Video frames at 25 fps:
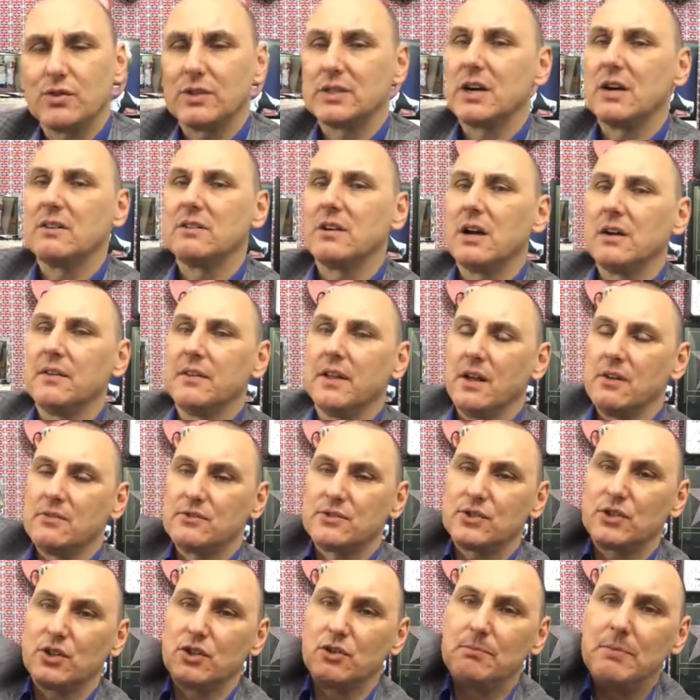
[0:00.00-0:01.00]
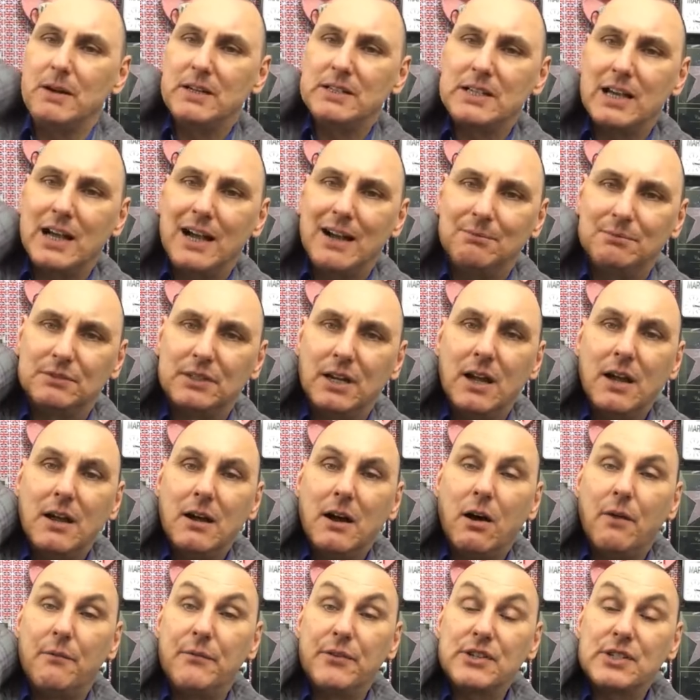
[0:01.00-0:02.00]
I don't know those two, but uh, I'm
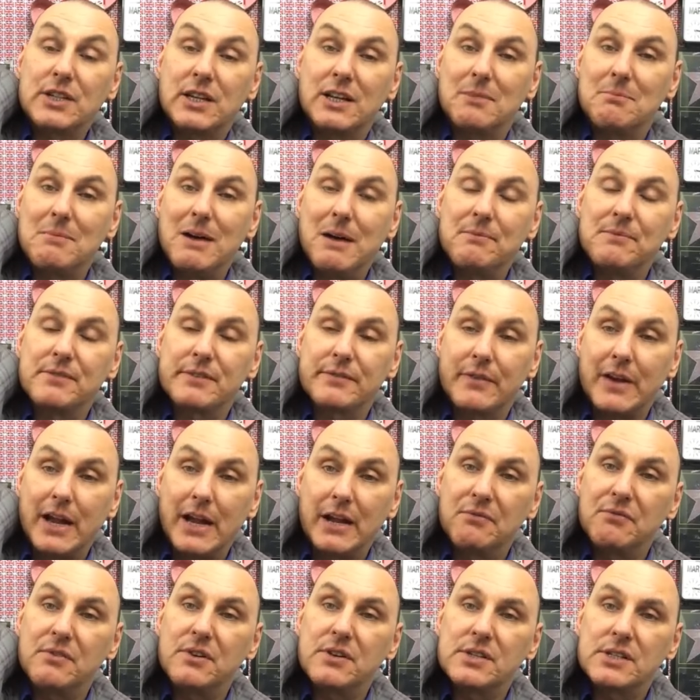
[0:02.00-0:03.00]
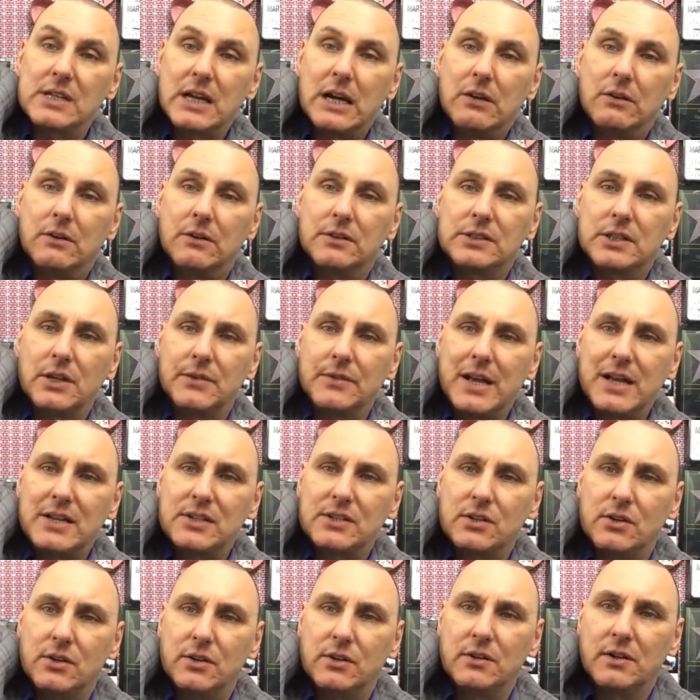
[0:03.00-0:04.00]
obviously a mum's favourite, so so that's
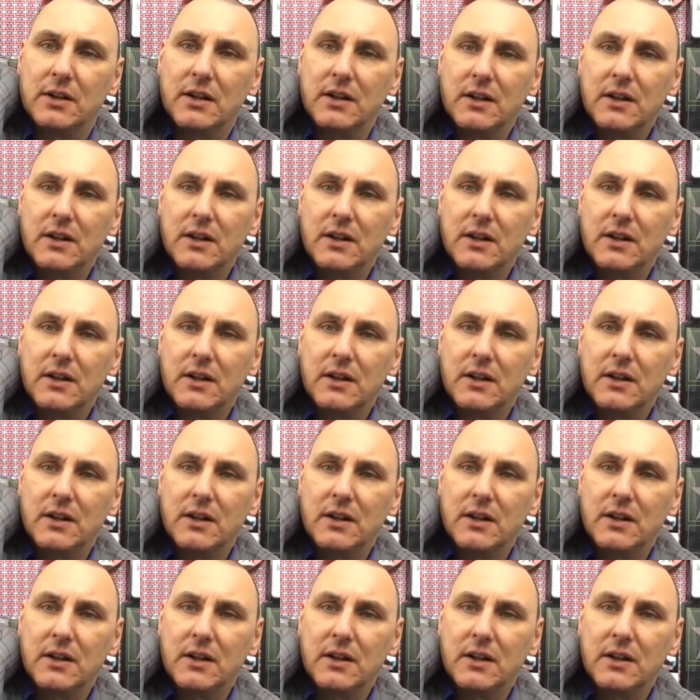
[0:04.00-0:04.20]
good.